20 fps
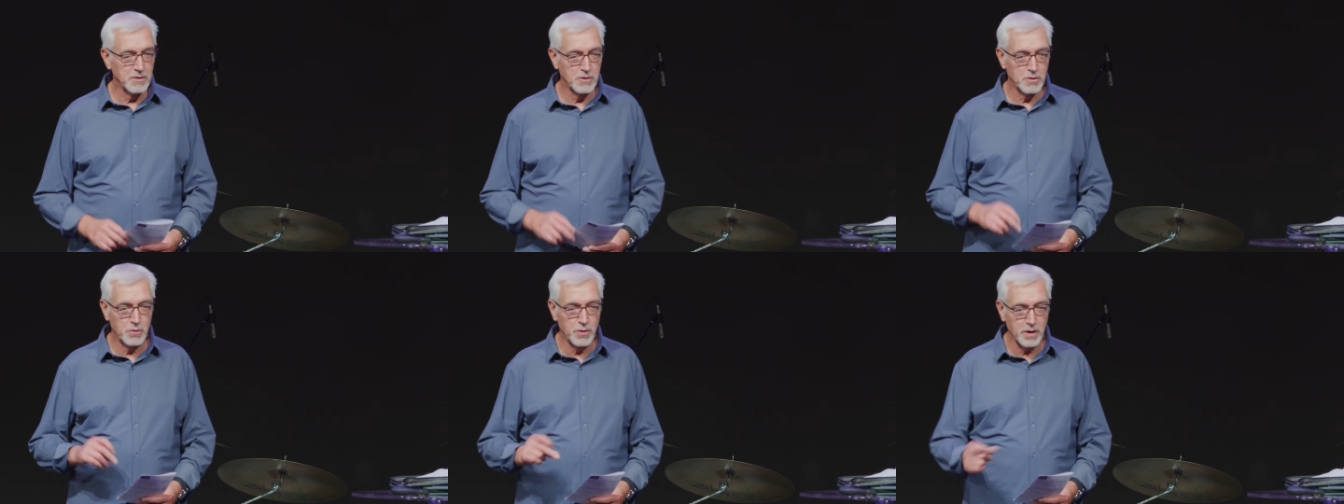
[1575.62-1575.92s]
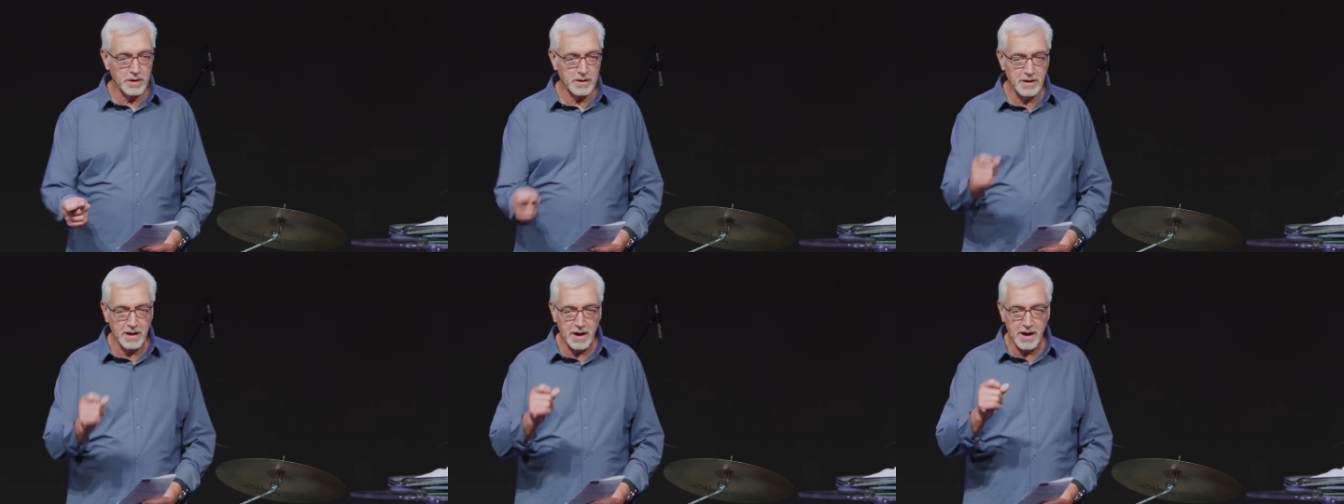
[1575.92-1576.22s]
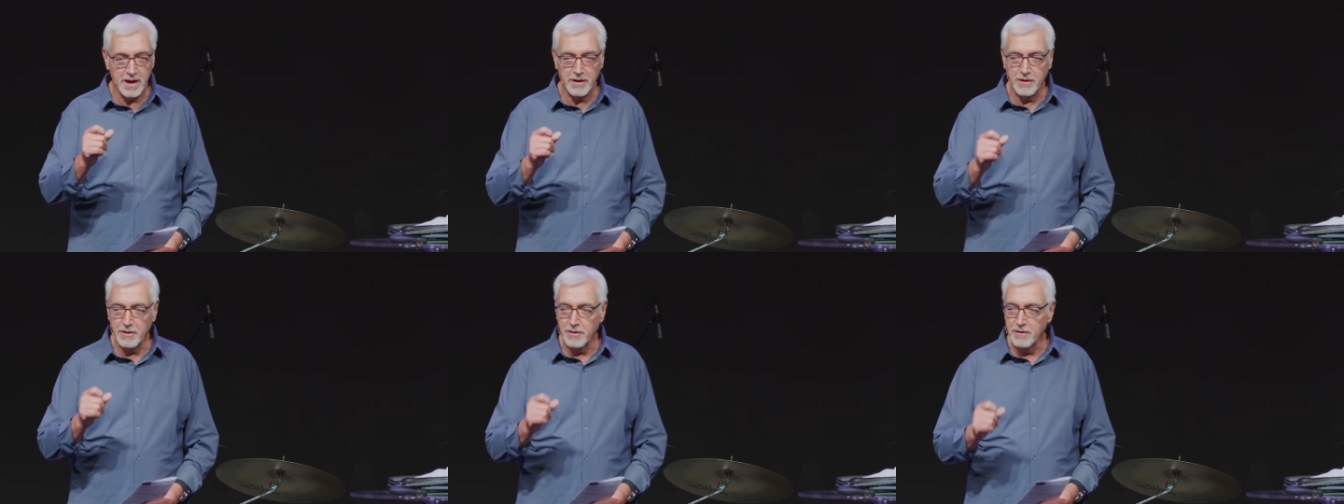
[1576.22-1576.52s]
quick to
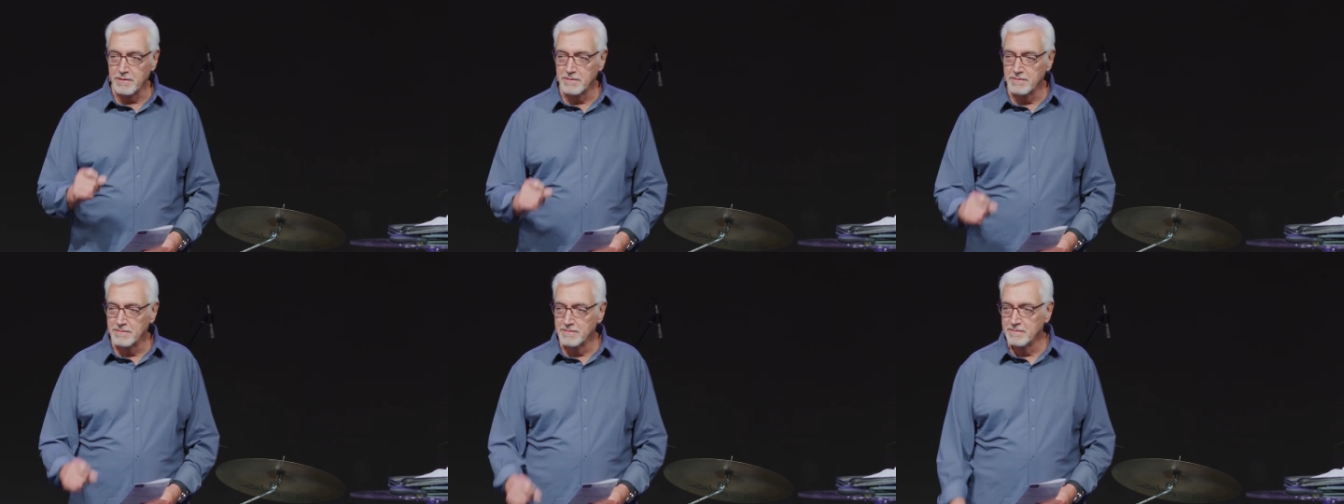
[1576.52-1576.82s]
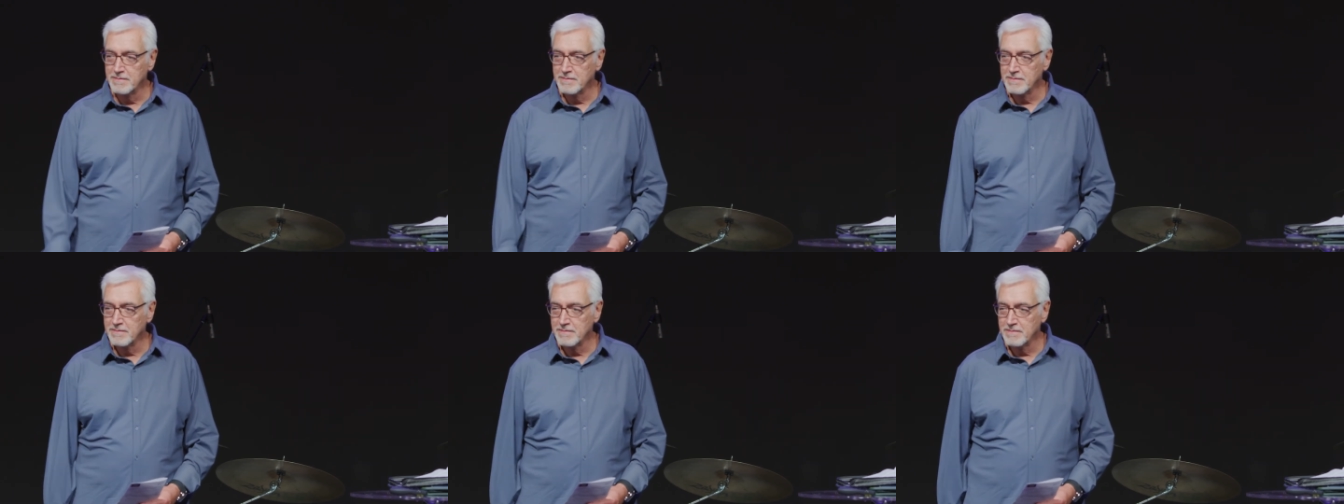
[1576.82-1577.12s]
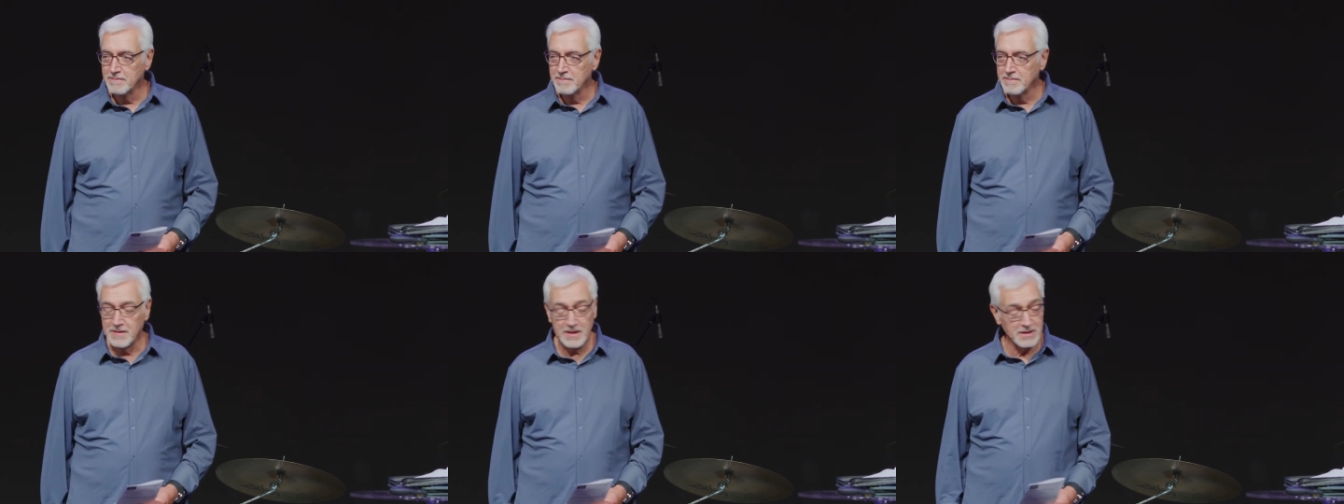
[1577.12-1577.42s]
anger.
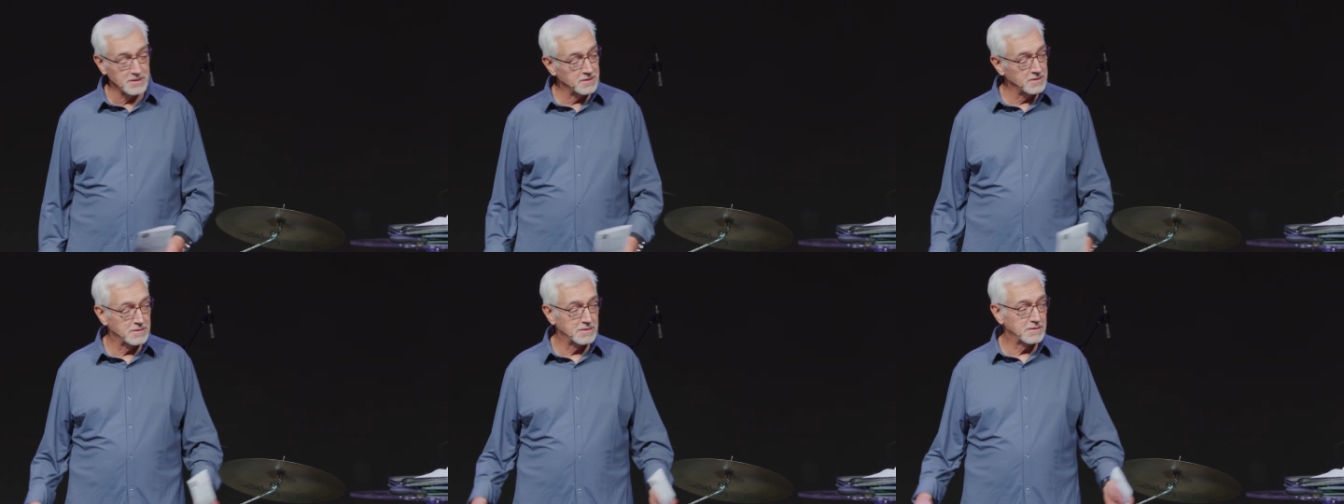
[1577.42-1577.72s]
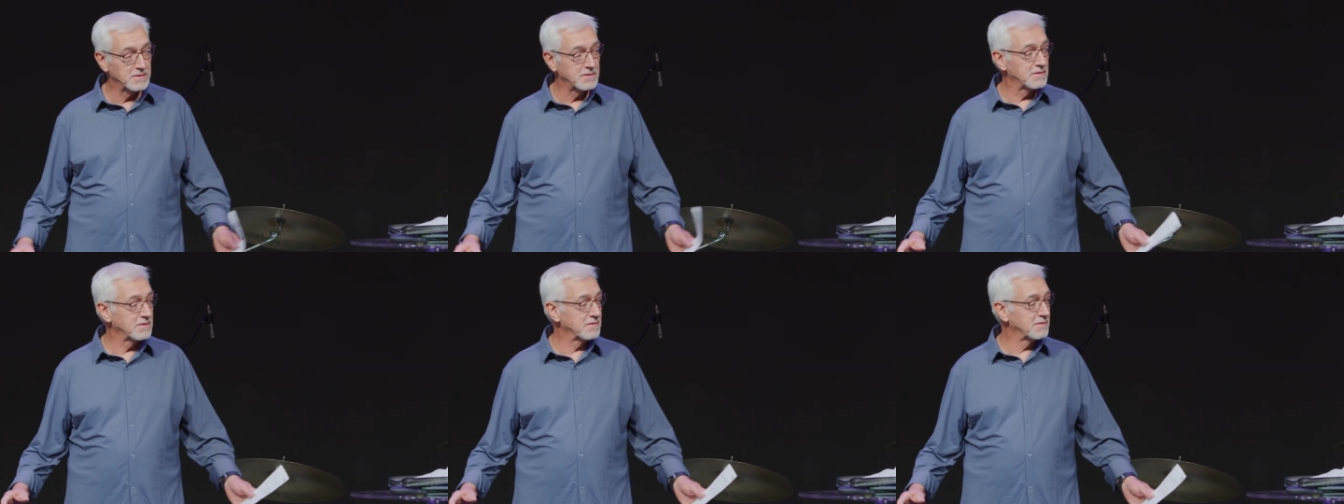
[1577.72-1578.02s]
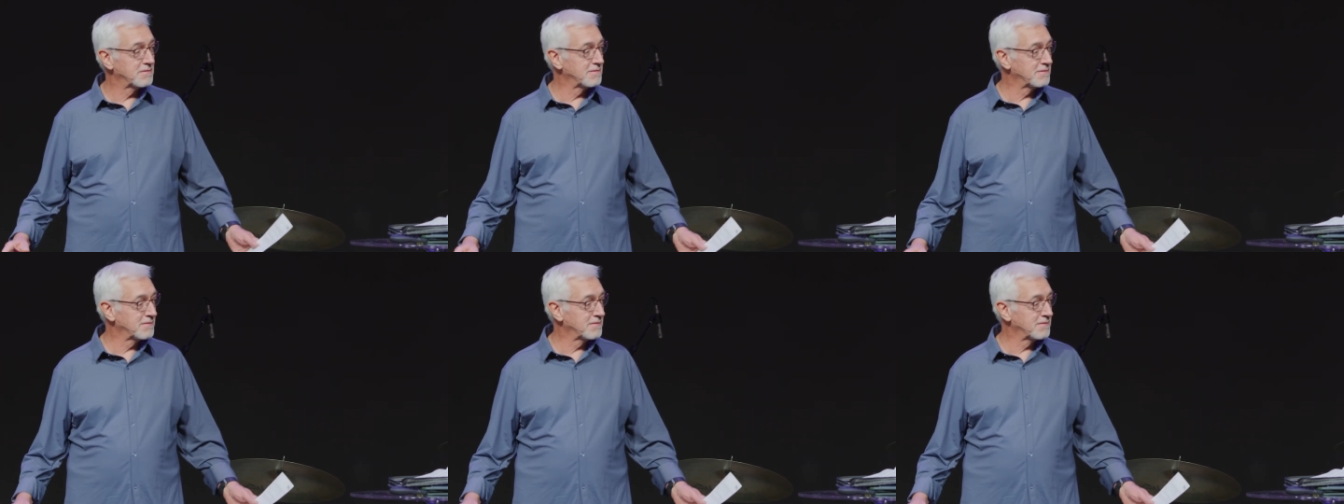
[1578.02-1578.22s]
That's